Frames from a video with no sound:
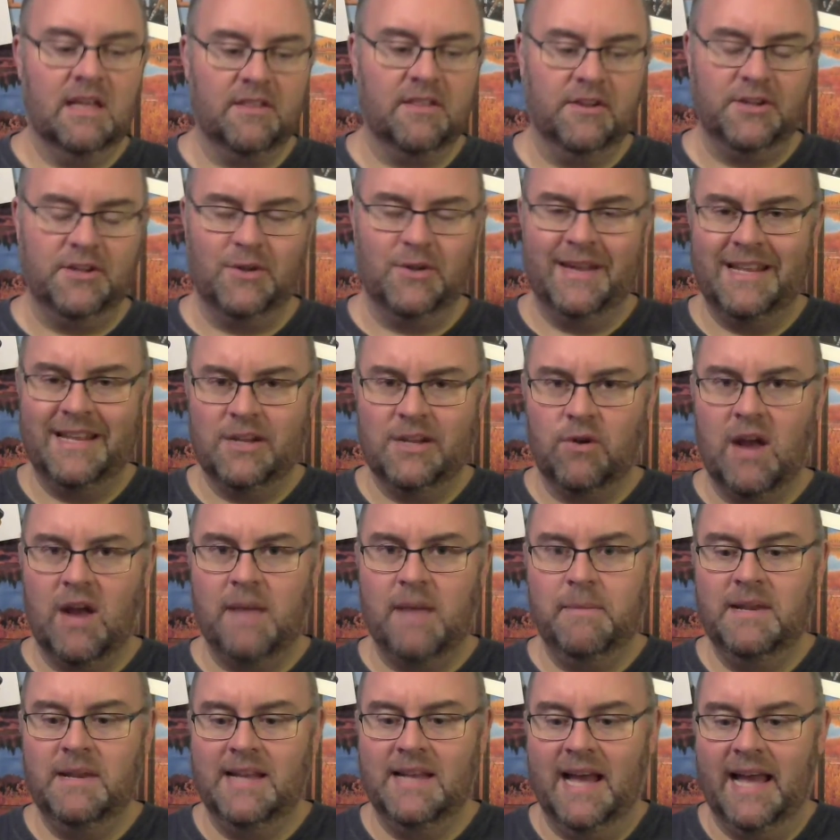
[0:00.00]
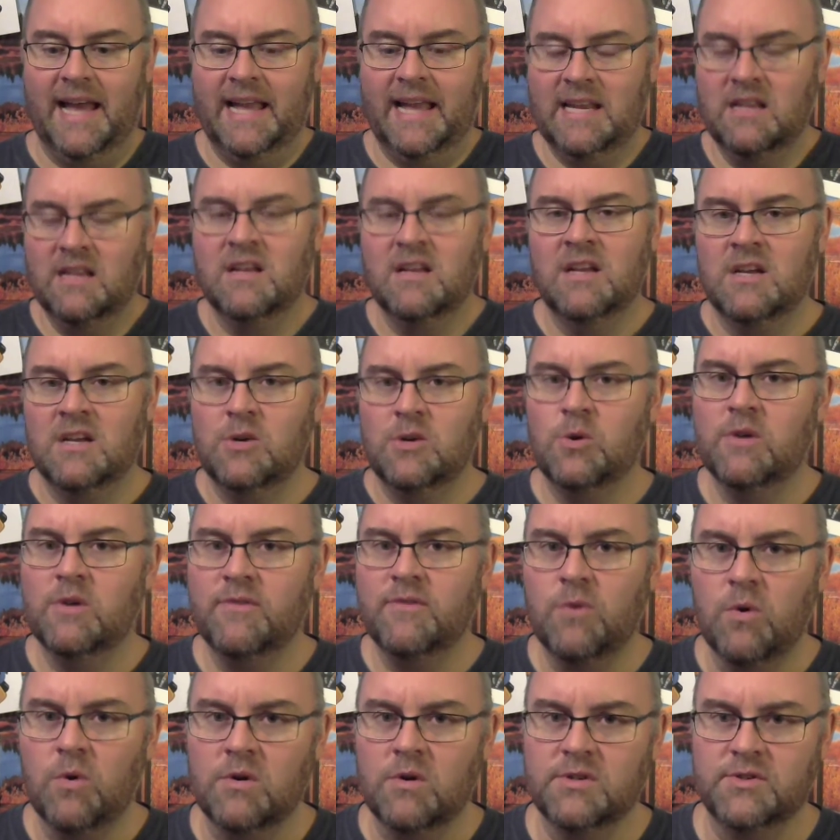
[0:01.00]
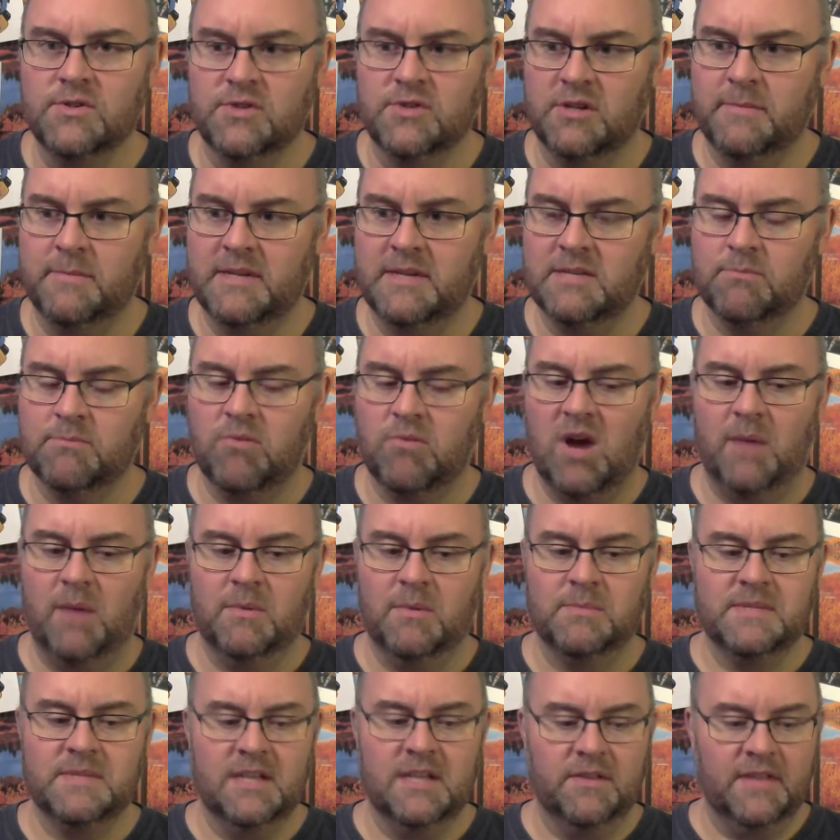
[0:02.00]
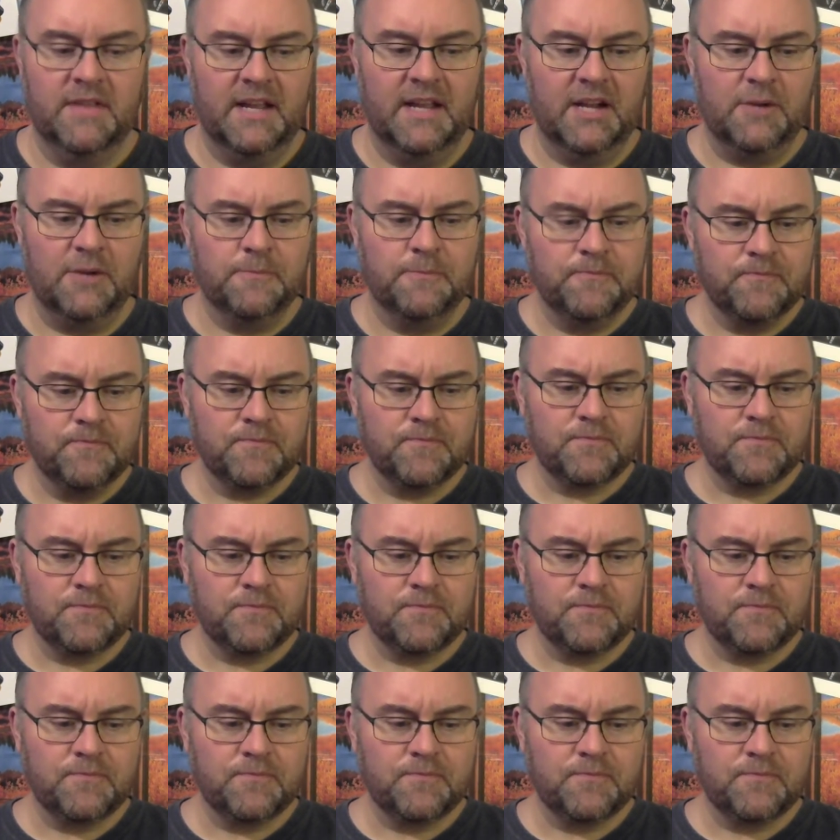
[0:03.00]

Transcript: I thought, I eat a crappy diet. Well, of course there's going to be some problems down there.